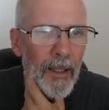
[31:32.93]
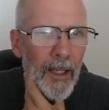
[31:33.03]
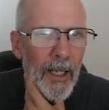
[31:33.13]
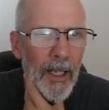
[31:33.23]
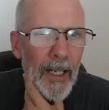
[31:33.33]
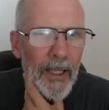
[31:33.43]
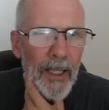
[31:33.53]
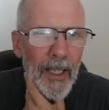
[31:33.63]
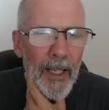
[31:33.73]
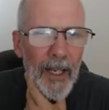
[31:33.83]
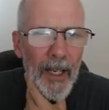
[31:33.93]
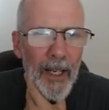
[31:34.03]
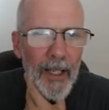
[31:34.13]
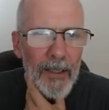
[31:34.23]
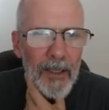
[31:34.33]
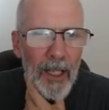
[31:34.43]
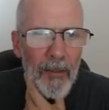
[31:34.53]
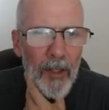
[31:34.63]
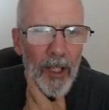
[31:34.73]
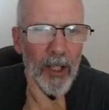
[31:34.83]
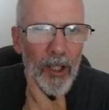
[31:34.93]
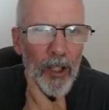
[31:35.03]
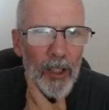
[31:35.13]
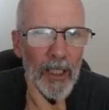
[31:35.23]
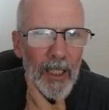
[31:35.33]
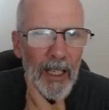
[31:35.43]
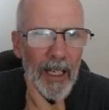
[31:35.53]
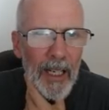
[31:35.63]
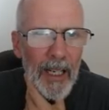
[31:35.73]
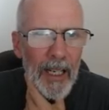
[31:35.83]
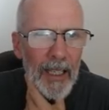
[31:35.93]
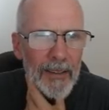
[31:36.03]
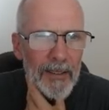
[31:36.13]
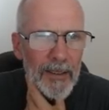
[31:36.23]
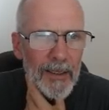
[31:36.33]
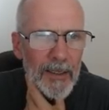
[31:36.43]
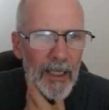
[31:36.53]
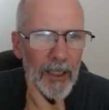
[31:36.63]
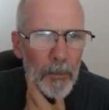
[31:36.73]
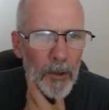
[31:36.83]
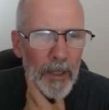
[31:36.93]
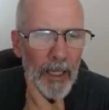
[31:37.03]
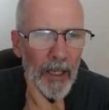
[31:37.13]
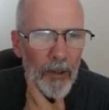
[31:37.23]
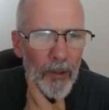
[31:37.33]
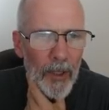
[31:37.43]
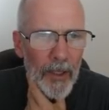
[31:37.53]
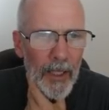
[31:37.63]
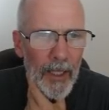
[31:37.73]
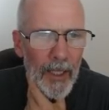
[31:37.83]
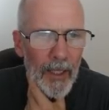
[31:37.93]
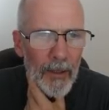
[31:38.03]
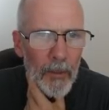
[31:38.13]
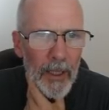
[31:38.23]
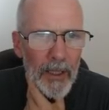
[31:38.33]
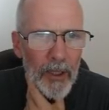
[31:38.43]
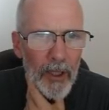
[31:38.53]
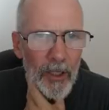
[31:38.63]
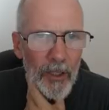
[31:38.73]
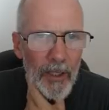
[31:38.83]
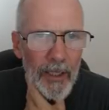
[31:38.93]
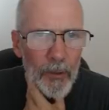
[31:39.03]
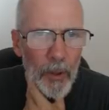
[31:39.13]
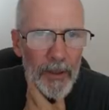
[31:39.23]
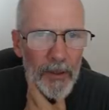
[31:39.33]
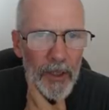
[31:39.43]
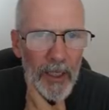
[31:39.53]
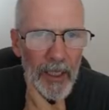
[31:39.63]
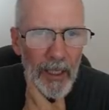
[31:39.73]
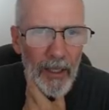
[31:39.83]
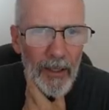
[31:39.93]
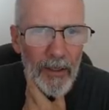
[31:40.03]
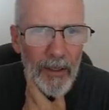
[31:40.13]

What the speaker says: And let's have a look at, so let's move that over there. We need to look at these ones here.